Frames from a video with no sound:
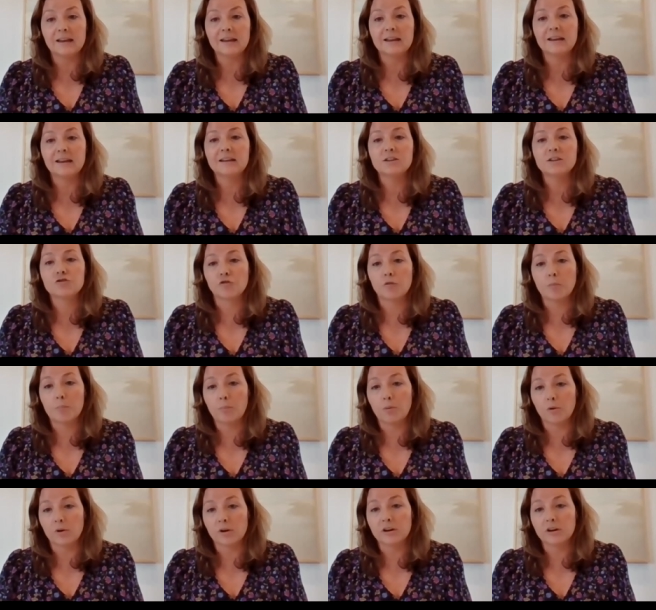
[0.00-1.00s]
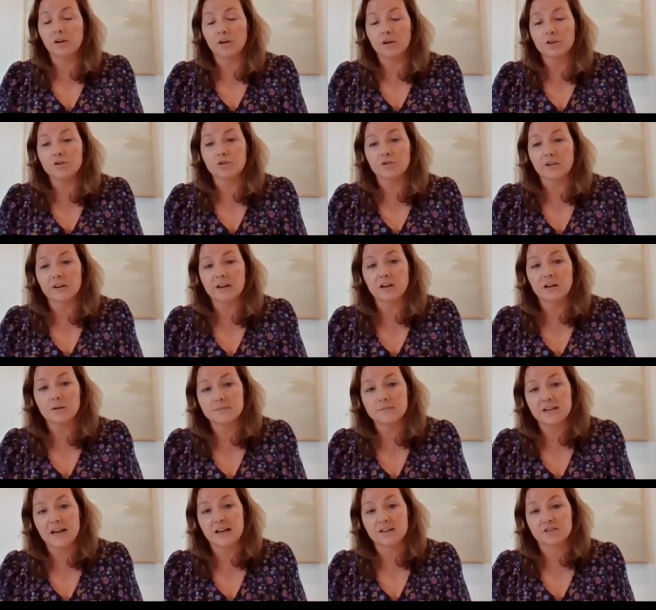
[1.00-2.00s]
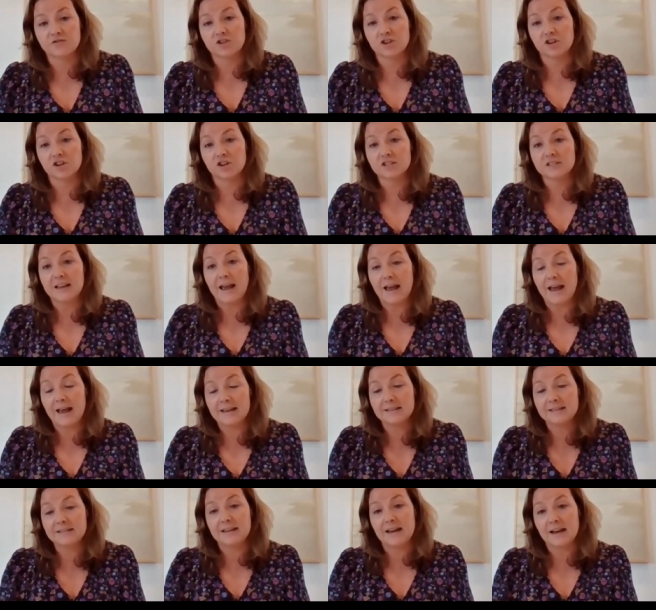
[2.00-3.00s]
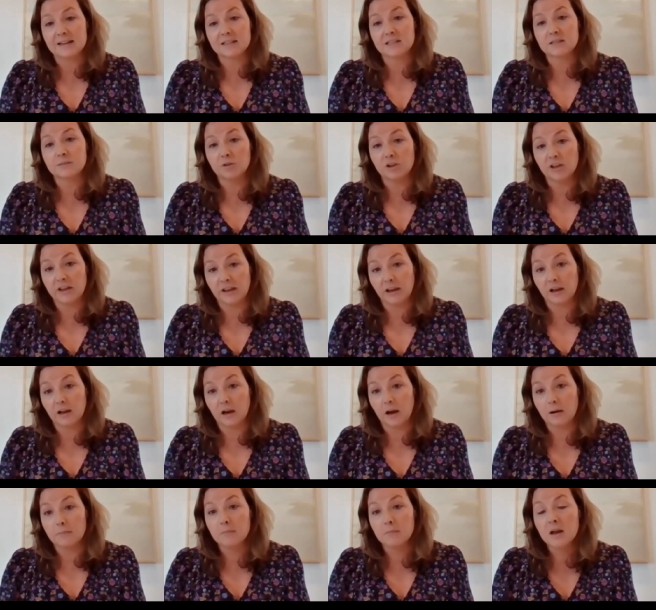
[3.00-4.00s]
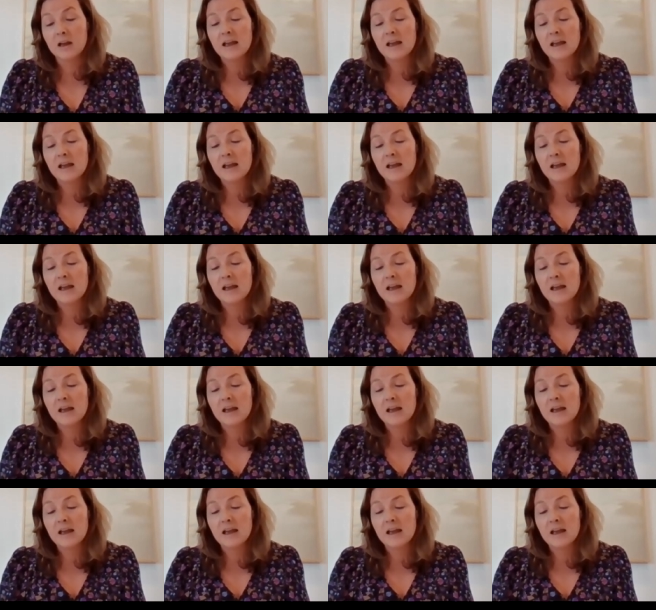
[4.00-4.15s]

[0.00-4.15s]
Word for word: it is reported on your income tax returns as taxable income.